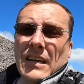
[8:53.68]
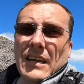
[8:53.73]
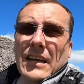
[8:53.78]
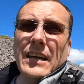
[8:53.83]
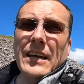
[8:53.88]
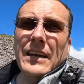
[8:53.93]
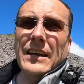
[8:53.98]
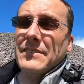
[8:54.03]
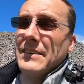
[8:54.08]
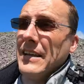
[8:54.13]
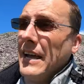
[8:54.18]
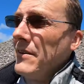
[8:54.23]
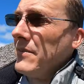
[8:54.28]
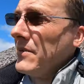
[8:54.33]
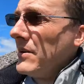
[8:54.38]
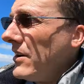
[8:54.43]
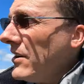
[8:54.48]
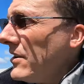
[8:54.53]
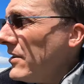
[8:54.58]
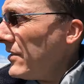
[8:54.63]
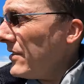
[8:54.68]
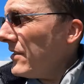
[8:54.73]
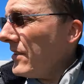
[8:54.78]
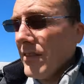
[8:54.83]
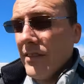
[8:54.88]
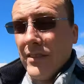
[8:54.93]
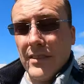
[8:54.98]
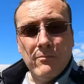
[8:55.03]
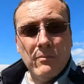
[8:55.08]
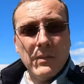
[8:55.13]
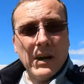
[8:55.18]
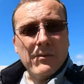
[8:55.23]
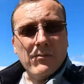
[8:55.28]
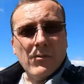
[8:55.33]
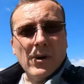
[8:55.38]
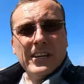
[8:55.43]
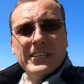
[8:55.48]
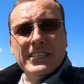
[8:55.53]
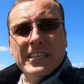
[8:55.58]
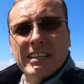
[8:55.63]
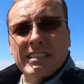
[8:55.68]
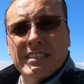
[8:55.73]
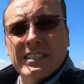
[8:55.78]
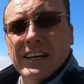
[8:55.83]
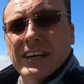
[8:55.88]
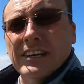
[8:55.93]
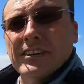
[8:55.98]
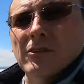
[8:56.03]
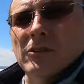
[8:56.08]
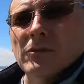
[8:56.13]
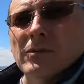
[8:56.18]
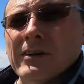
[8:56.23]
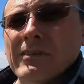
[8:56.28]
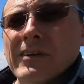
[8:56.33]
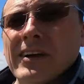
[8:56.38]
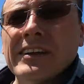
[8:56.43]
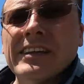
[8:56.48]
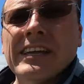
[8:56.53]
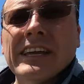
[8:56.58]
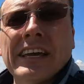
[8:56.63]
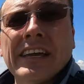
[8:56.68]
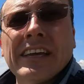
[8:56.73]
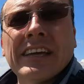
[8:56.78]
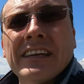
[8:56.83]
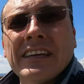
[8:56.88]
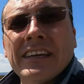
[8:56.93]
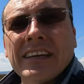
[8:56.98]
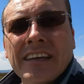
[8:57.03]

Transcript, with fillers: uh, down on my right-hand side, all the way around here.